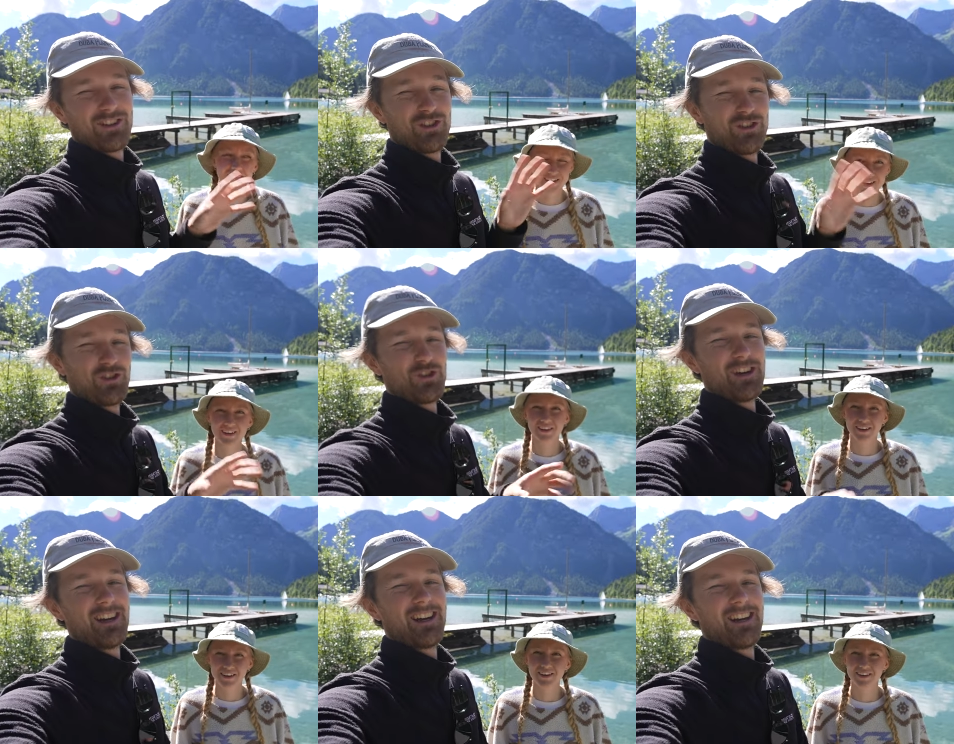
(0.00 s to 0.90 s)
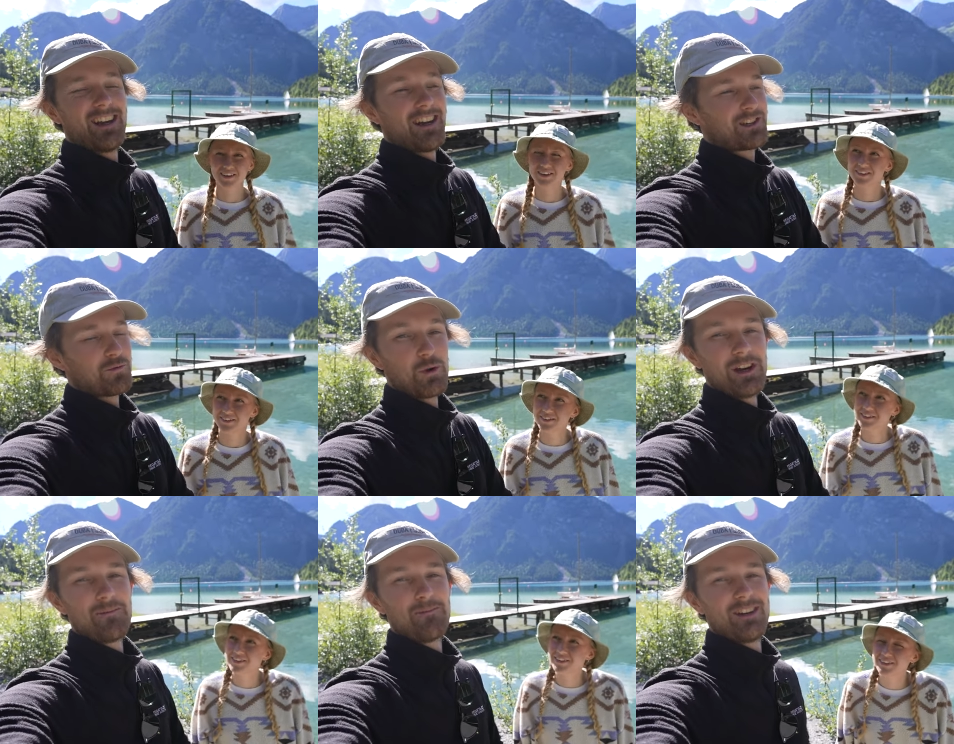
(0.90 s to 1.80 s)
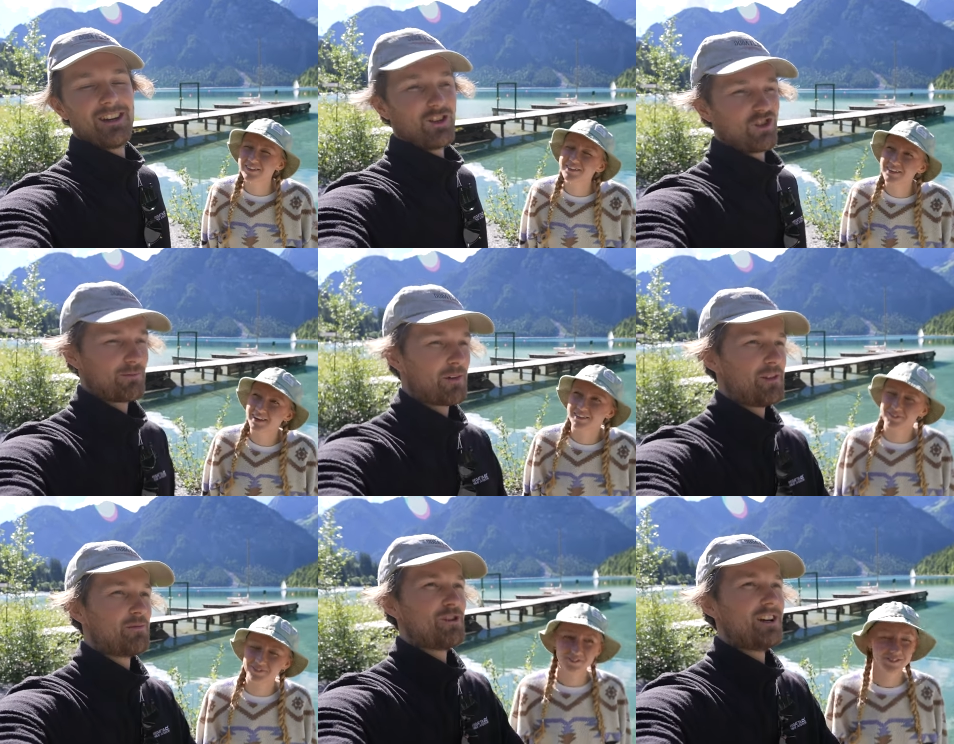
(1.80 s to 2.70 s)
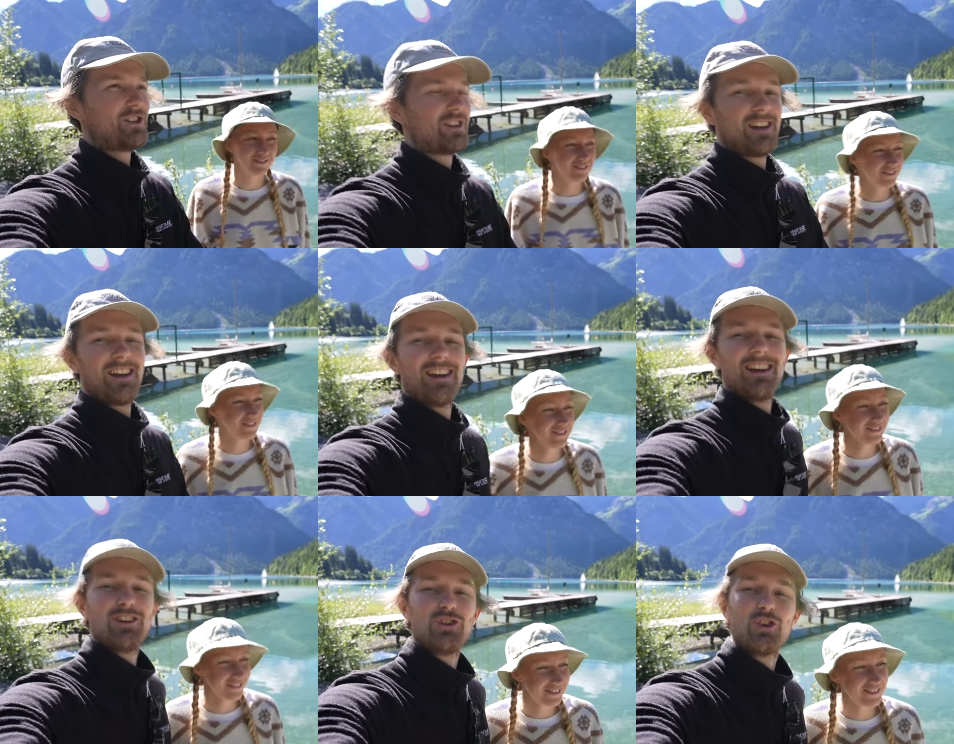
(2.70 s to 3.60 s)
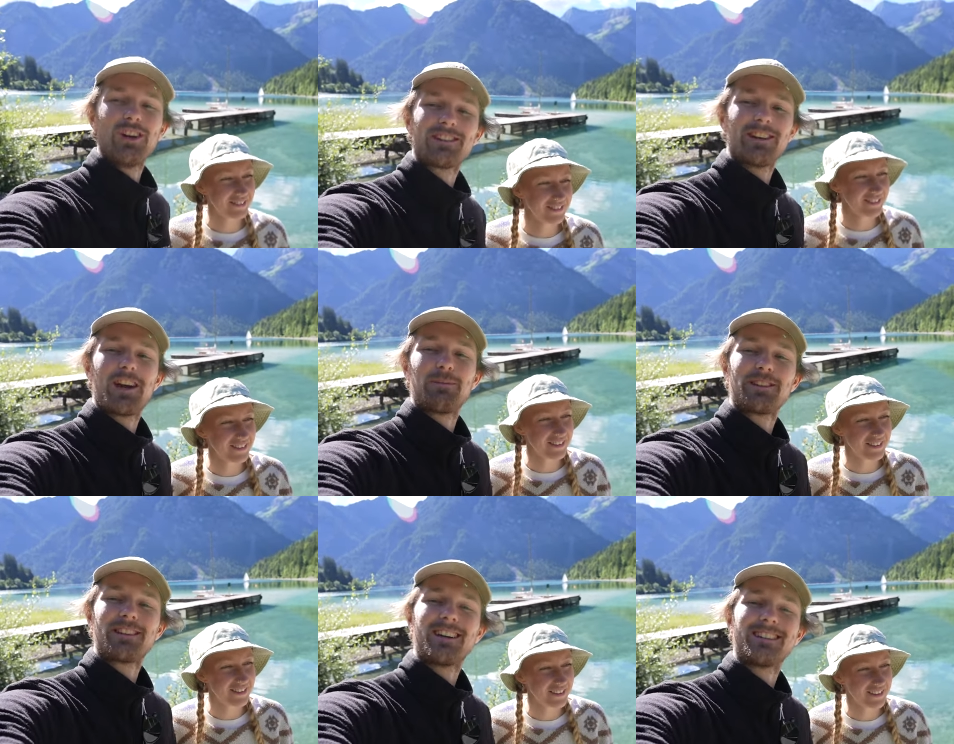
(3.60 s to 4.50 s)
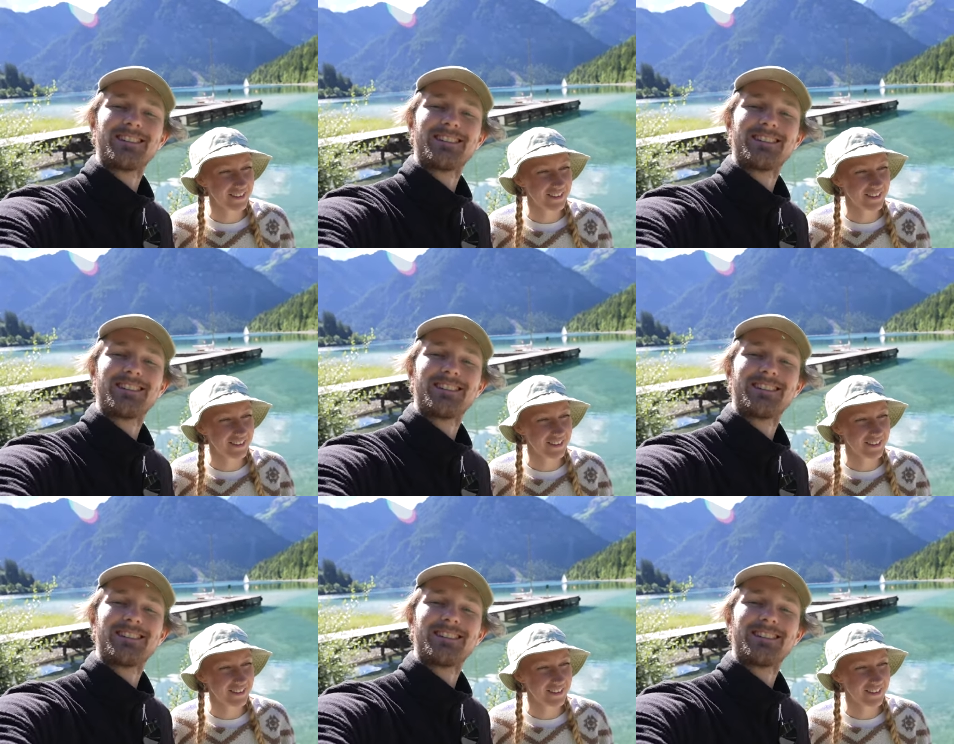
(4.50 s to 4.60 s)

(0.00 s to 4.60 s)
Speaker 1: just enjoy it, swim, yeah. jump up the bridge, enjoy and soak up the sun.